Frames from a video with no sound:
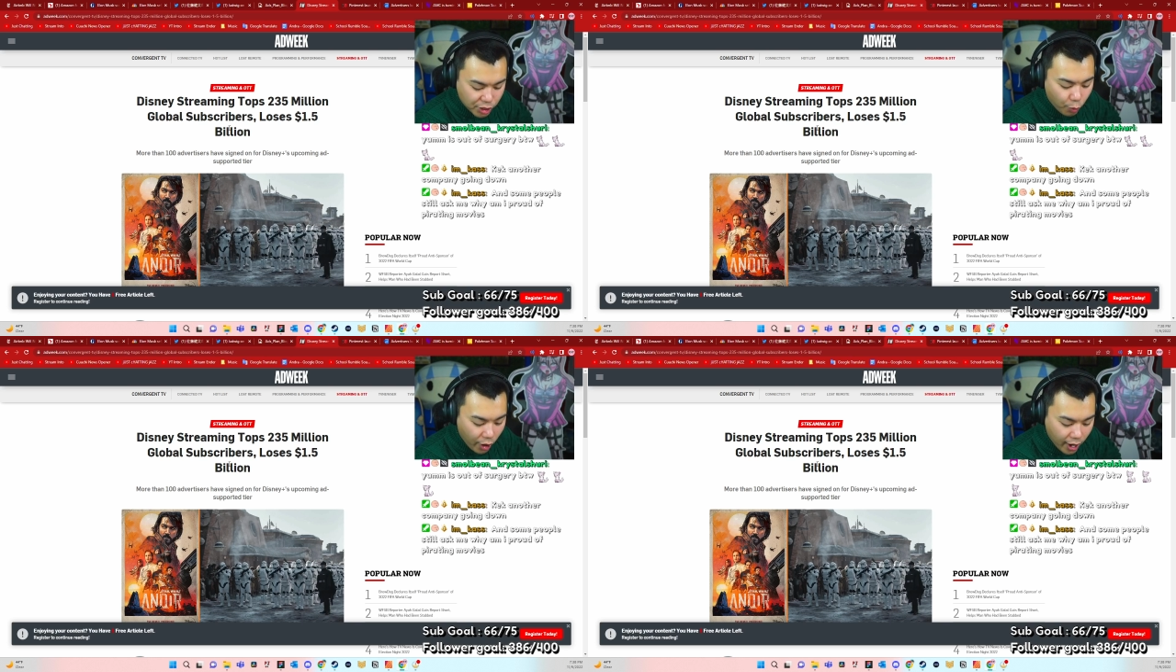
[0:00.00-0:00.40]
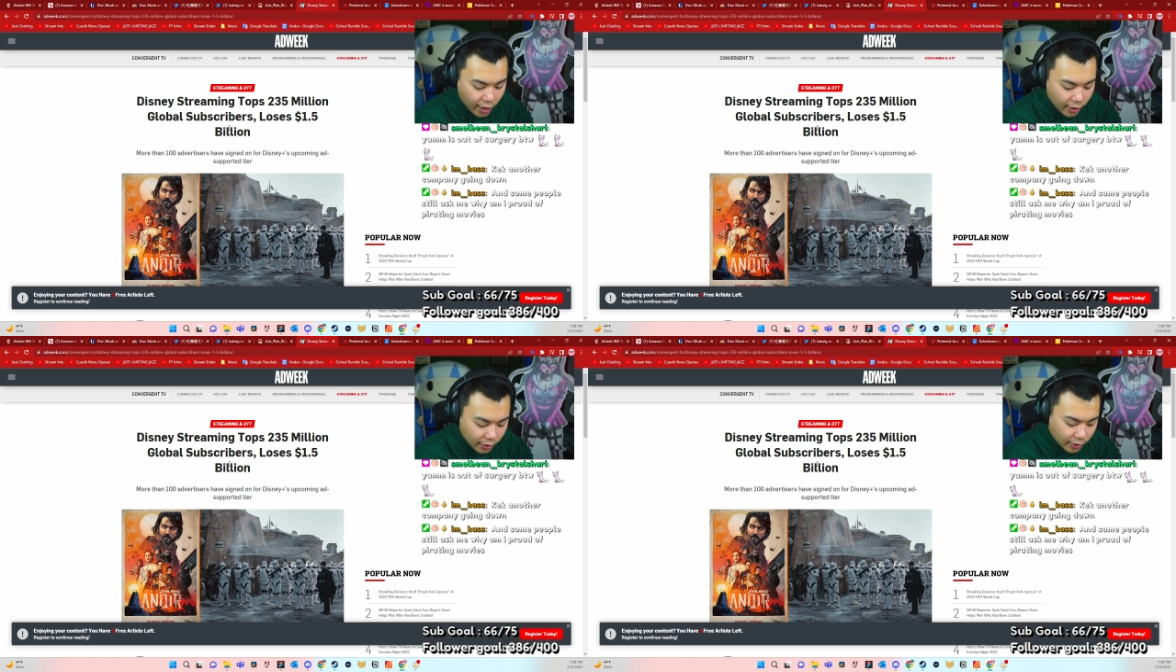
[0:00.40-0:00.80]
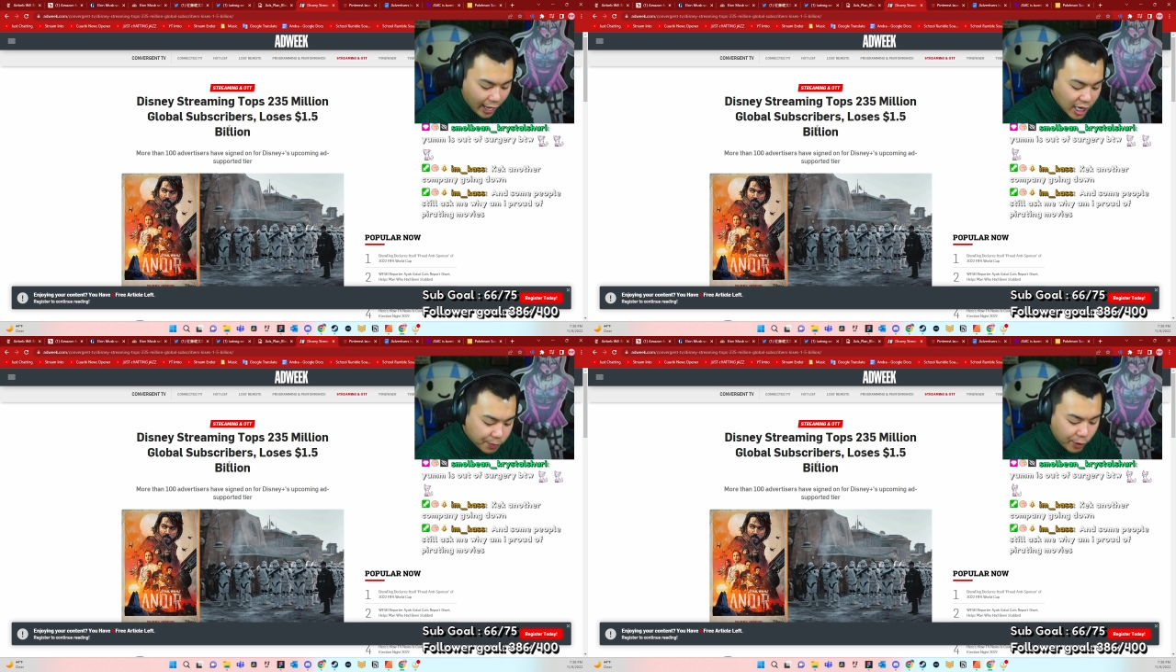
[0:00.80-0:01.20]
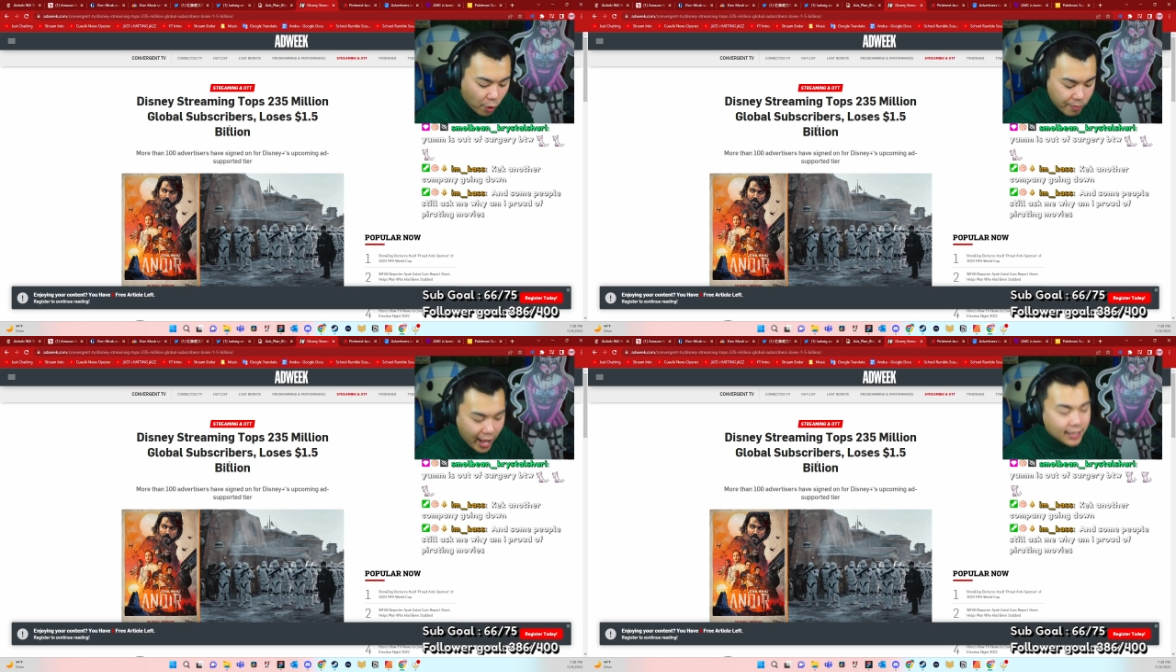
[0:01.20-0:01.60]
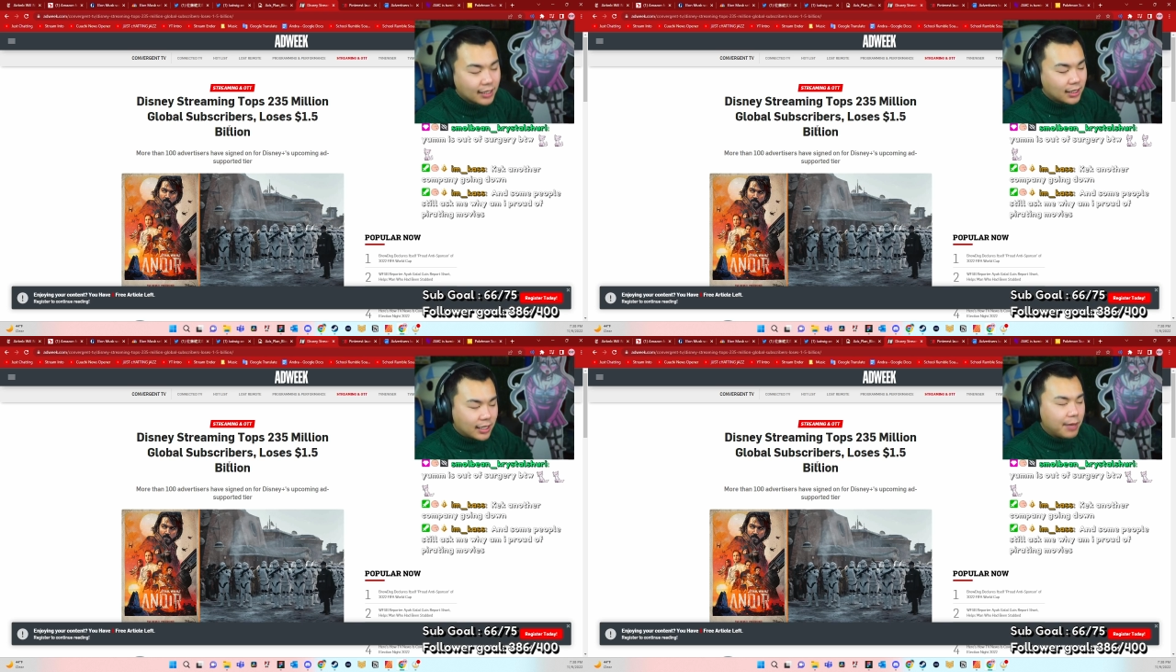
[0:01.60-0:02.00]
where HBO Max has
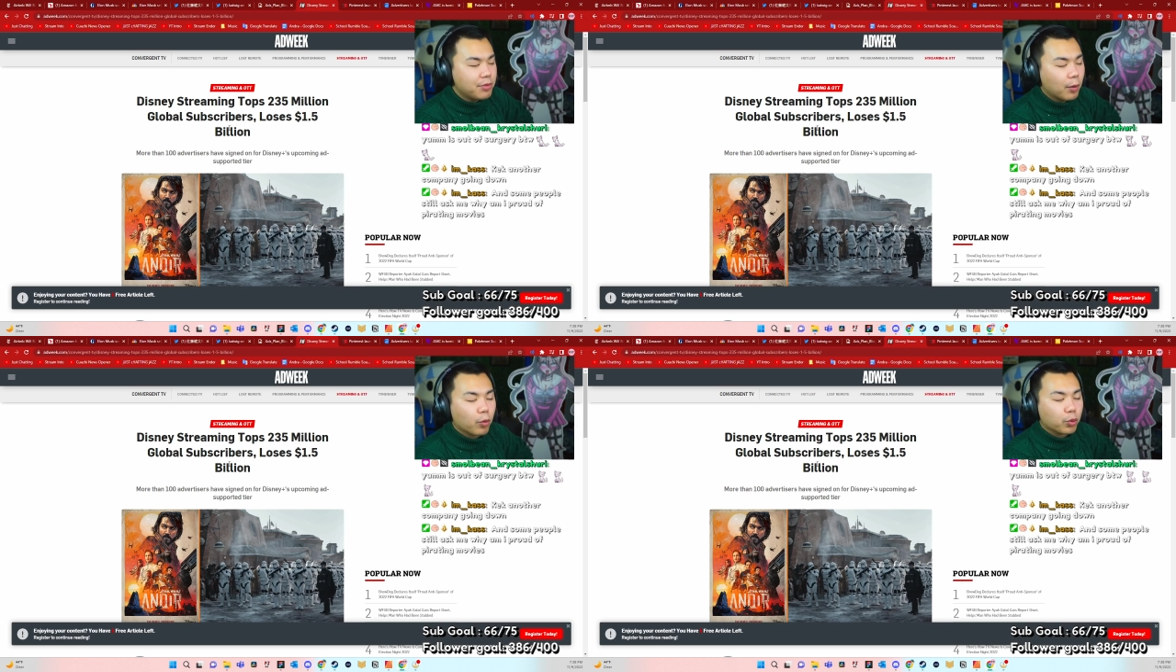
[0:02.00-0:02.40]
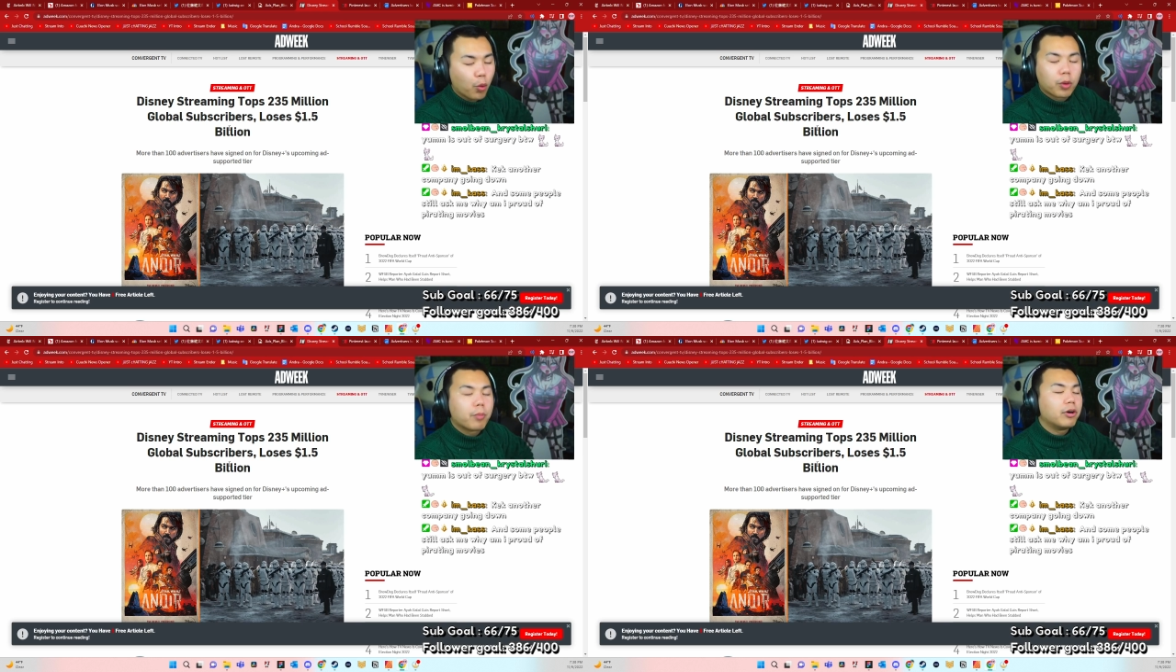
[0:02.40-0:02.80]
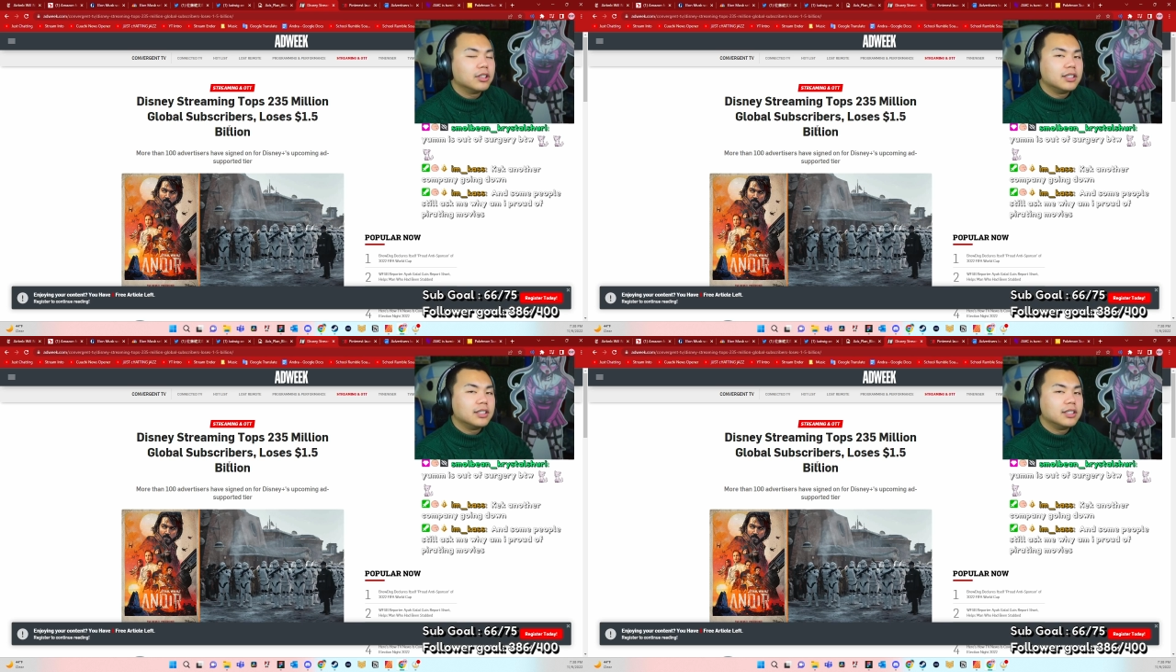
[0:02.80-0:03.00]
teamed up with Warner Bros.